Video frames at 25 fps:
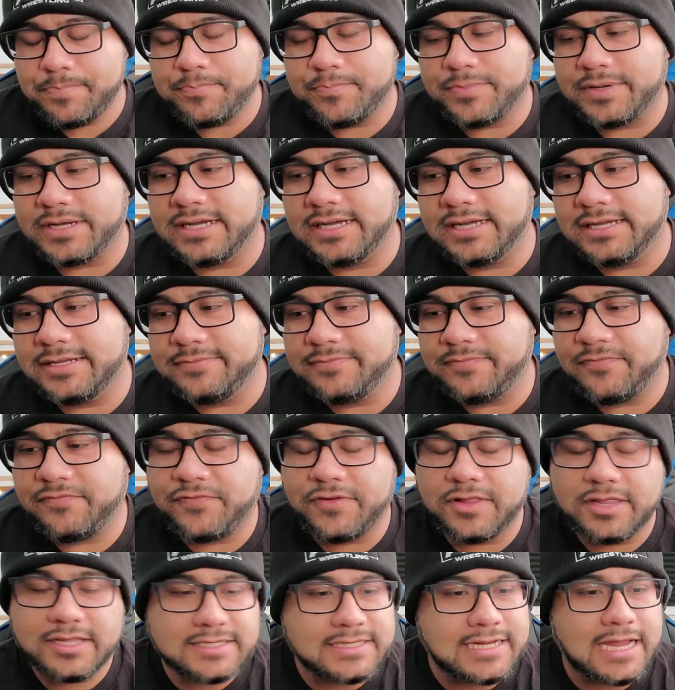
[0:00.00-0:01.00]
But
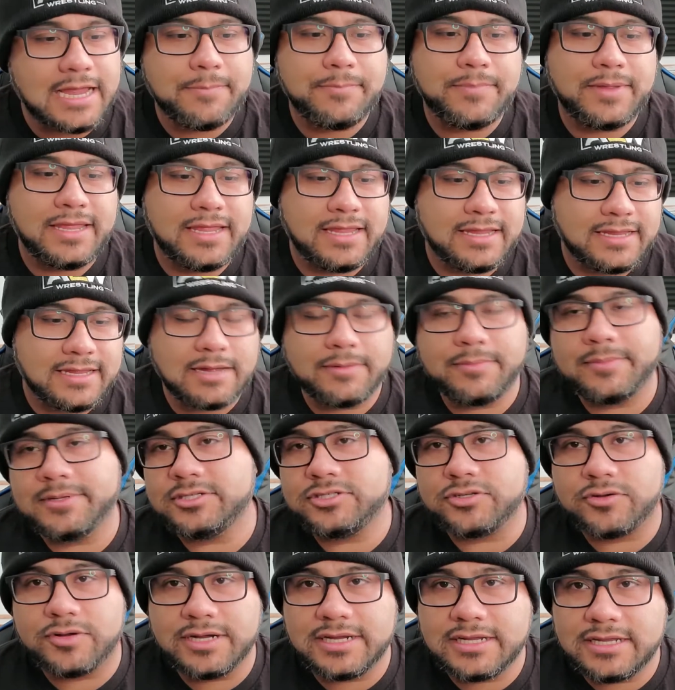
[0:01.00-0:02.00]
for the time being, I'm
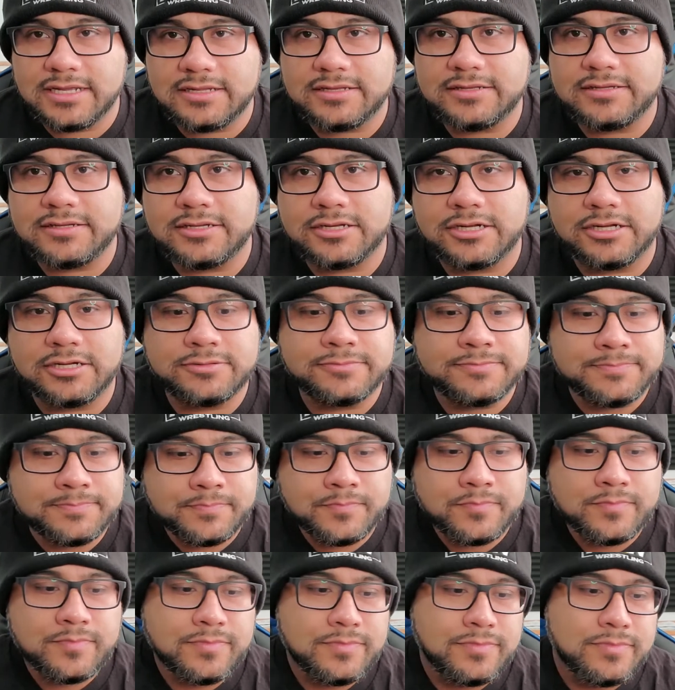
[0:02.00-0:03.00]
enjoying it, you
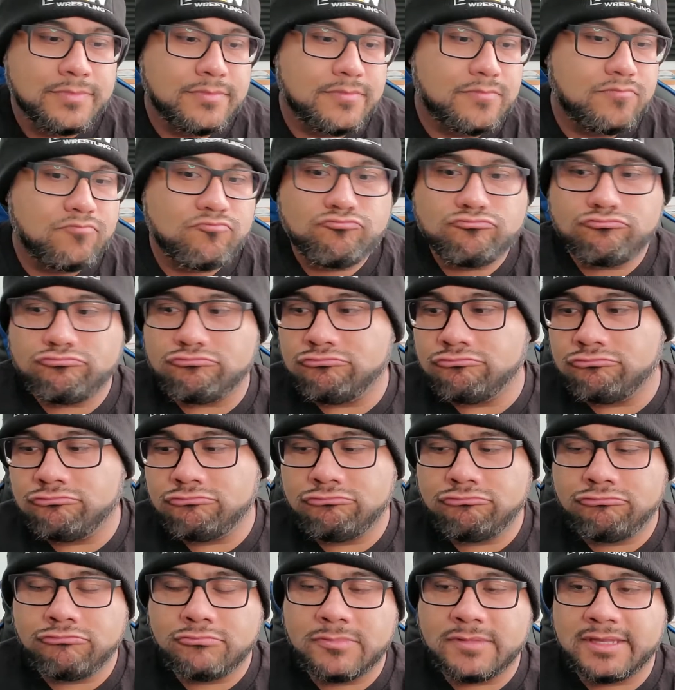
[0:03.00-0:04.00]

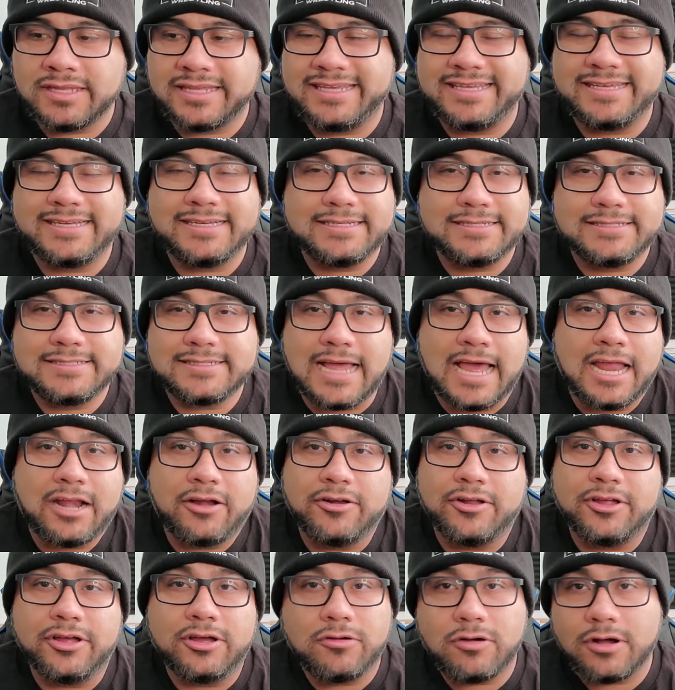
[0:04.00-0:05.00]
know. Kids? I
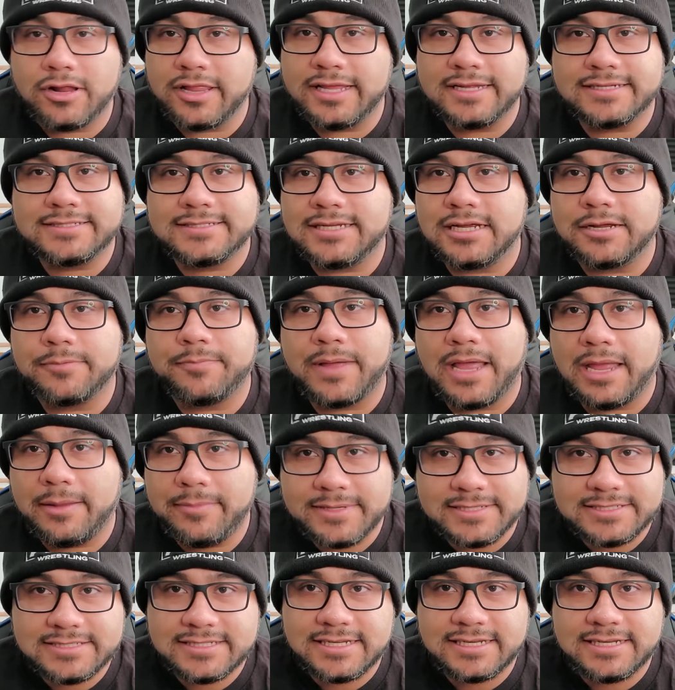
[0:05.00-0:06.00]
don't know. Are they stuck
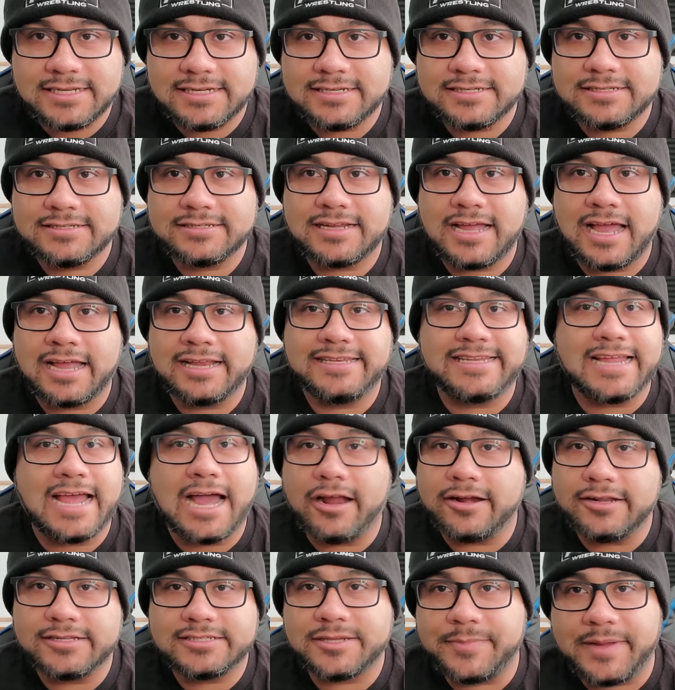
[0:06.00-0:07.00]
babysitting? I
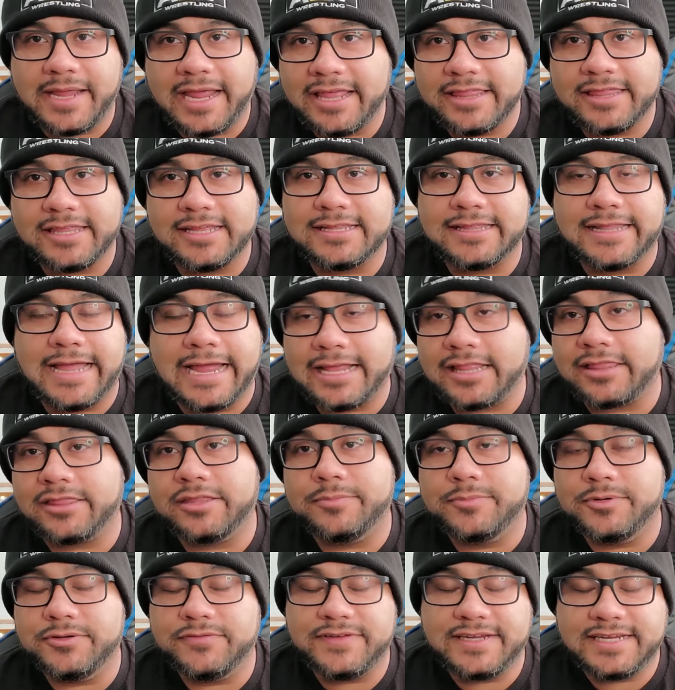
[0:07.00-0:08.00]
doubt it's going to be anything like
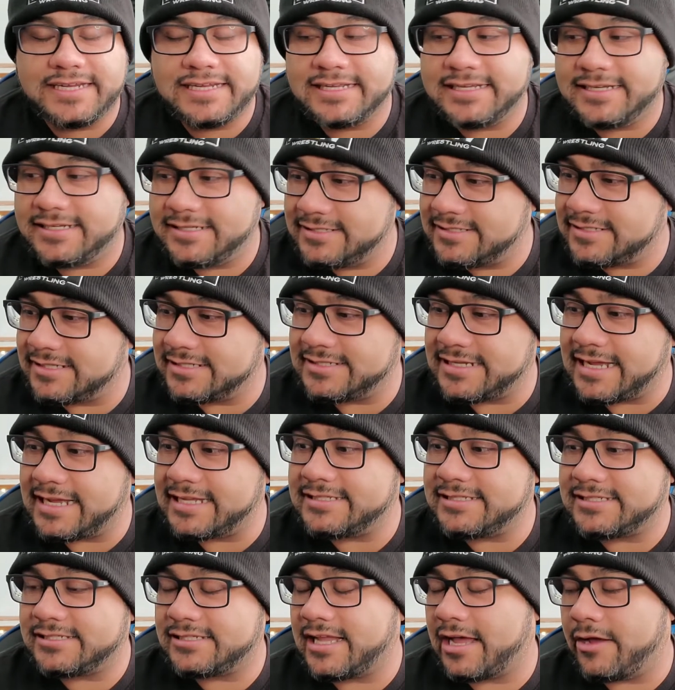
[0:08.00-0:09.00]
the movie Kids, because
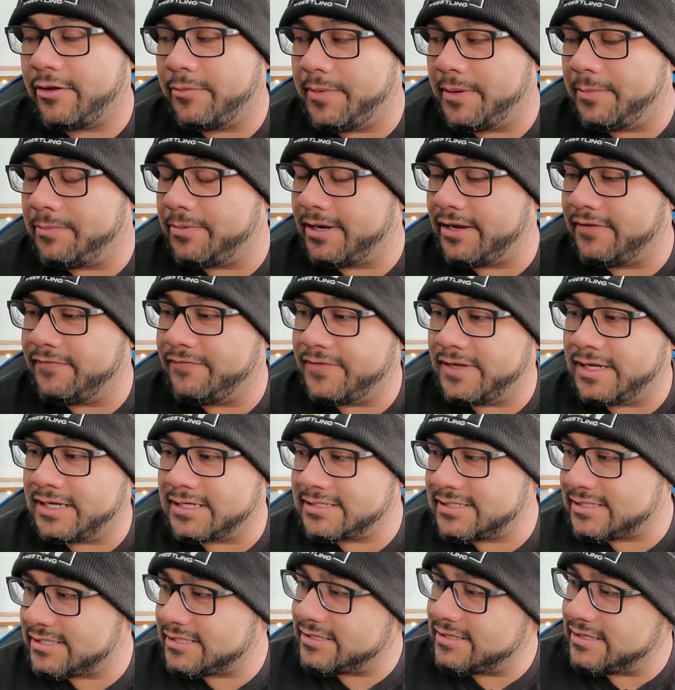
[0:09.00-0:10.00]
that would be pretty
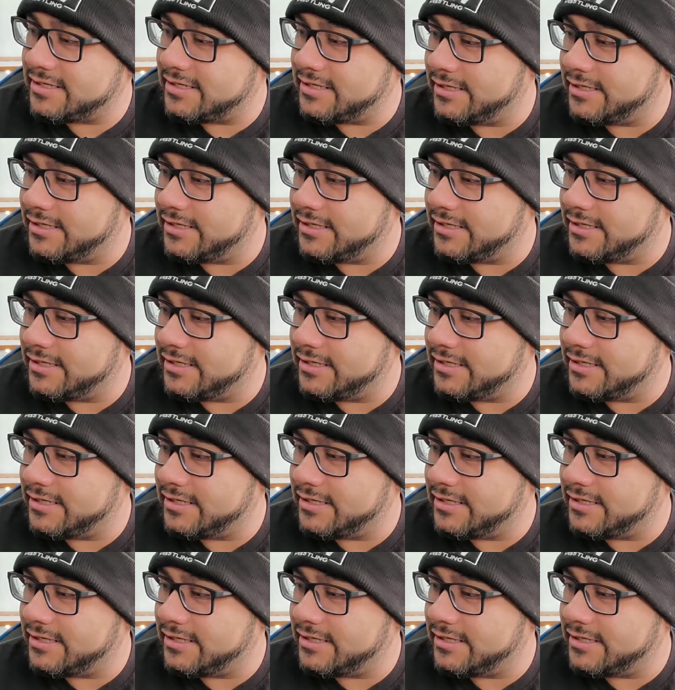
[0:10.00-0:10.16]
fucked.